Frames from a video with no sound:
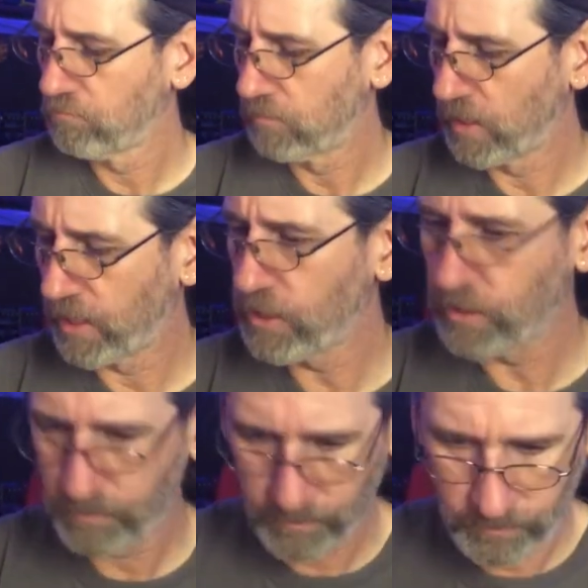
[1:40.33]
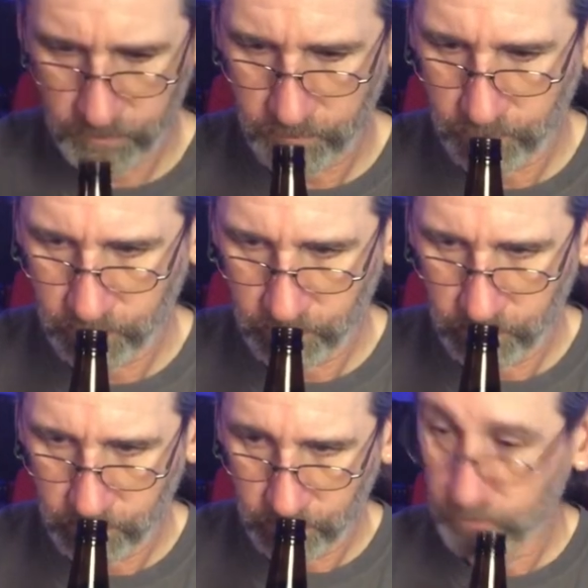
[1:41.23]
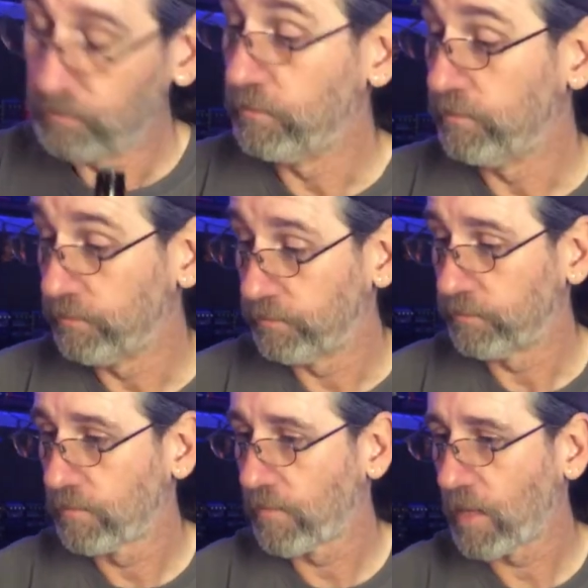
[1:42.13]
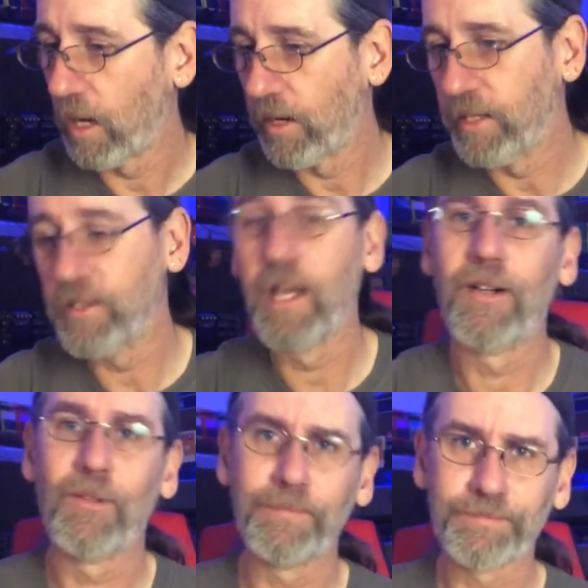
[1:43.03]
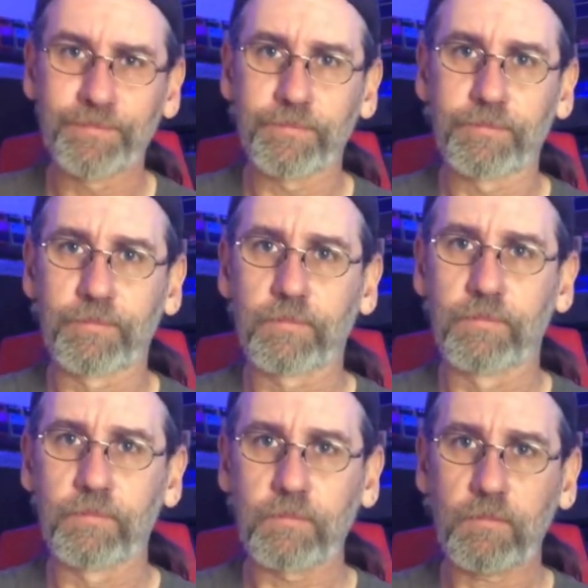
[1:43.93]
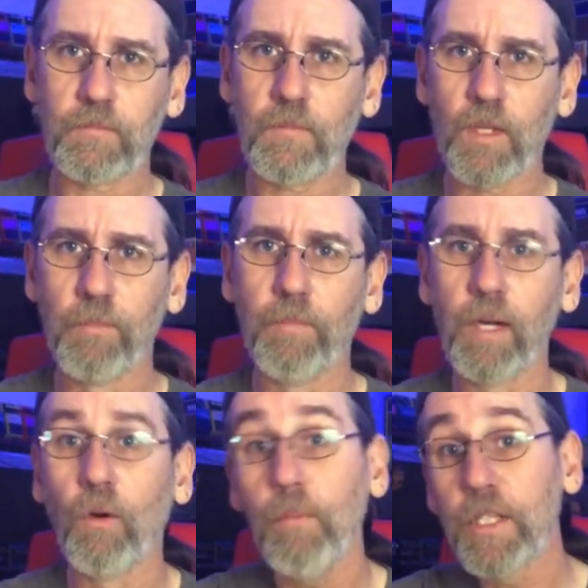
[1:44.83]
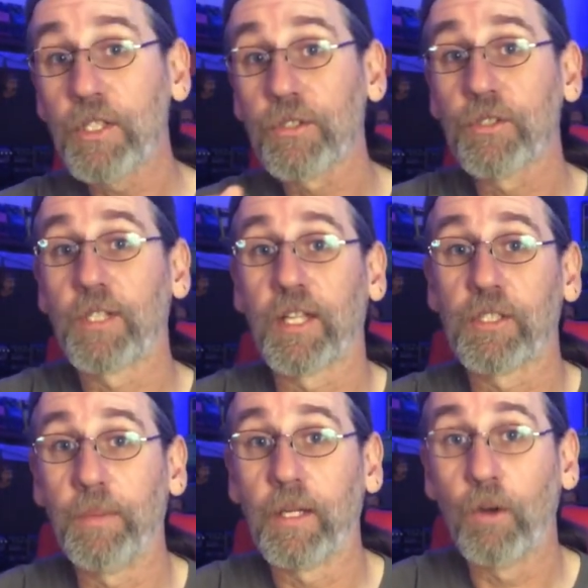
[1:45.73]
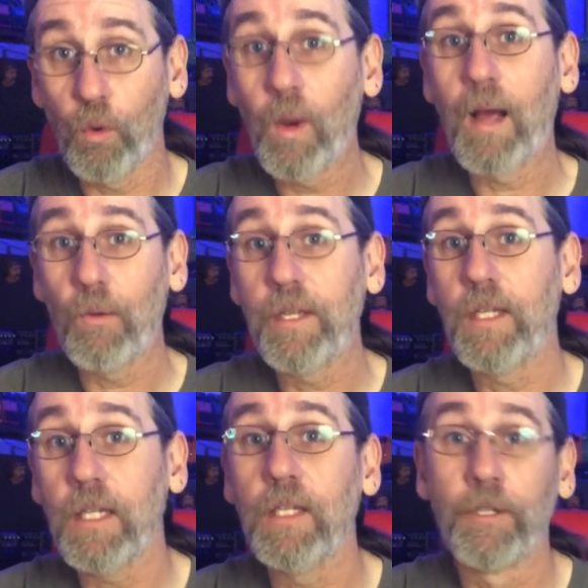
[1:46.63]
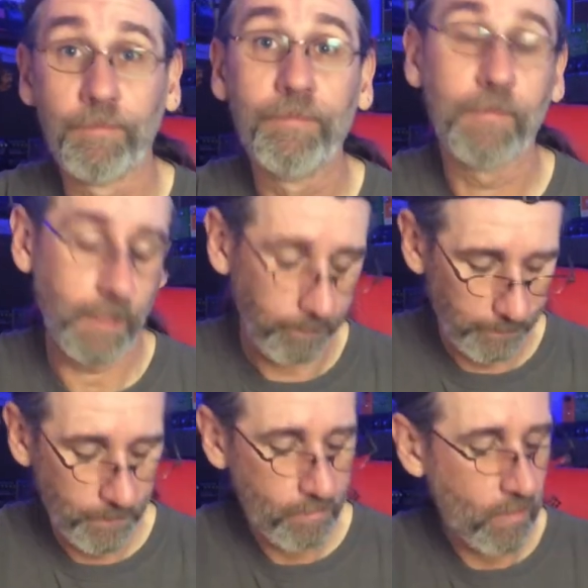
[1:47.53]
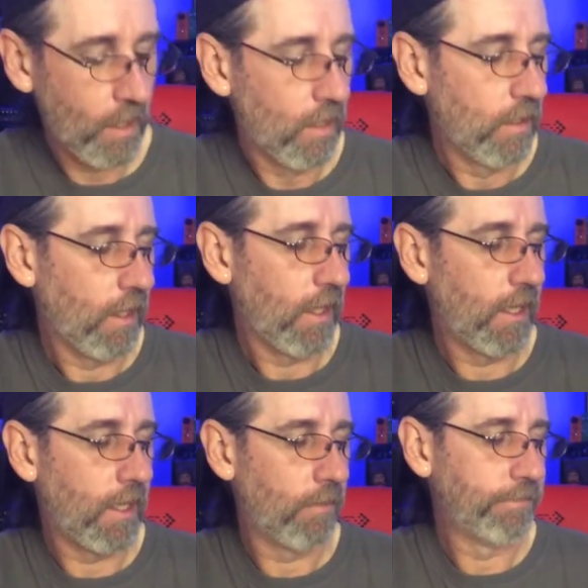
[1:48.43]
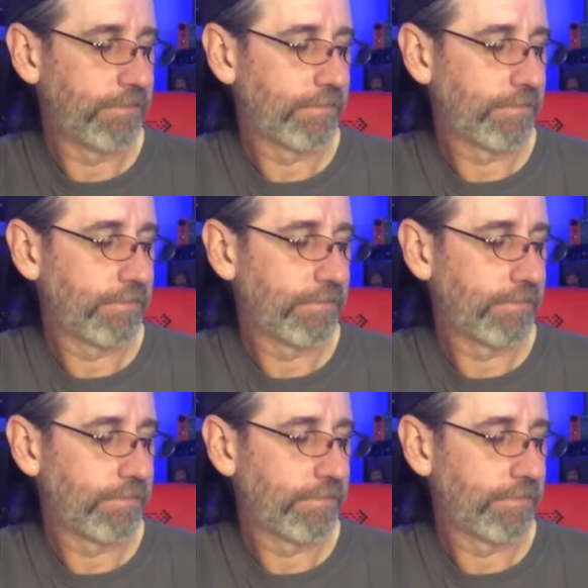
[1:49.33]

Nice. All right, now, my sister's texting me. Oh, wow, indeed. Yep. The